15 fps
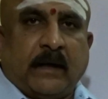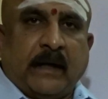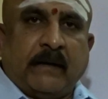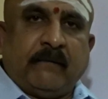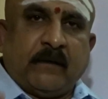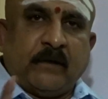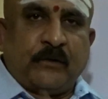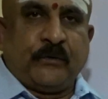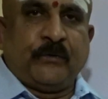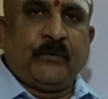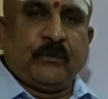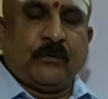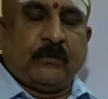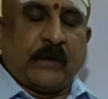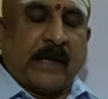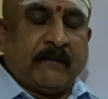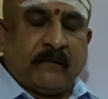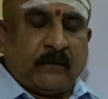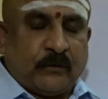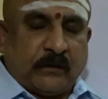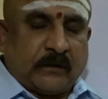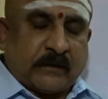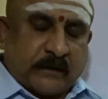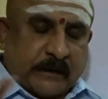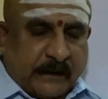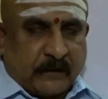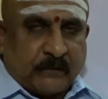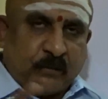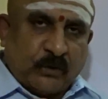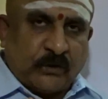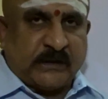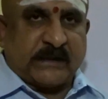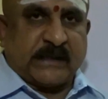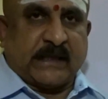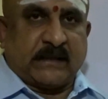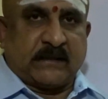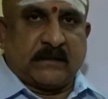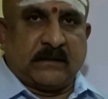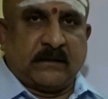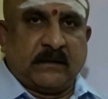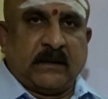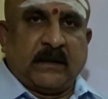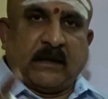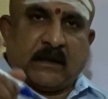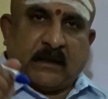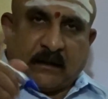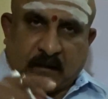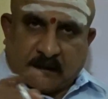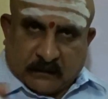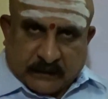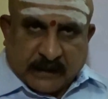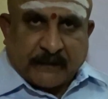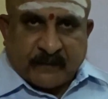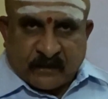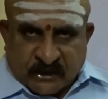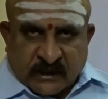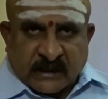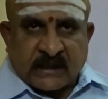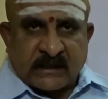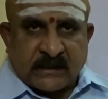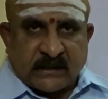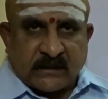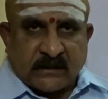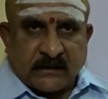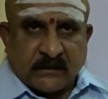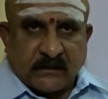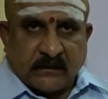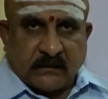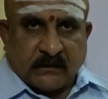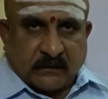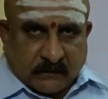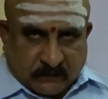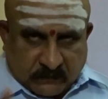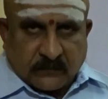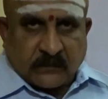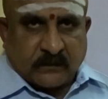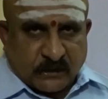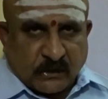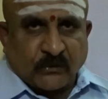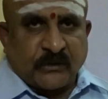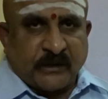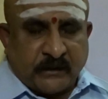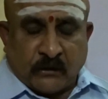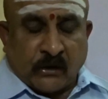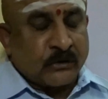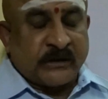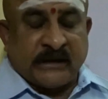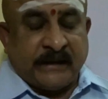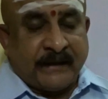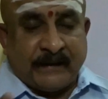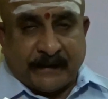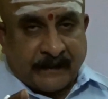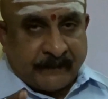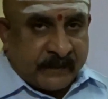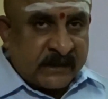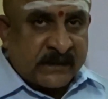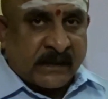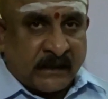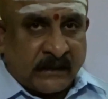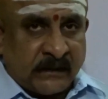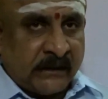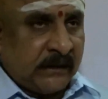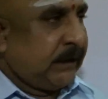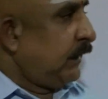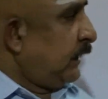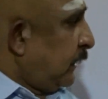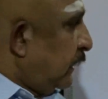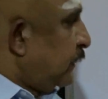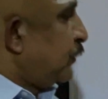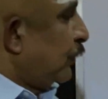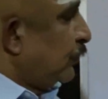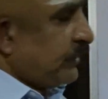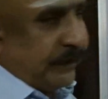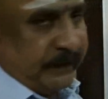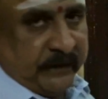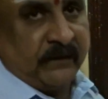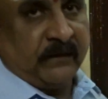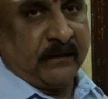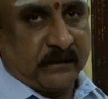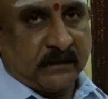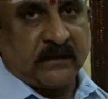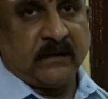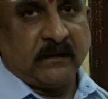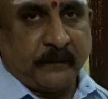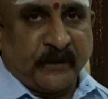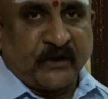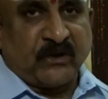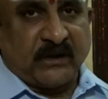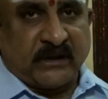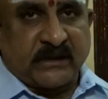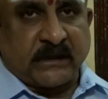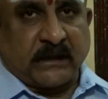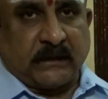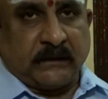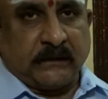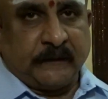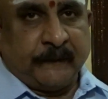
I will create both the charts, diamond charts, North Indian diamond chart, and South Indian this particular chart.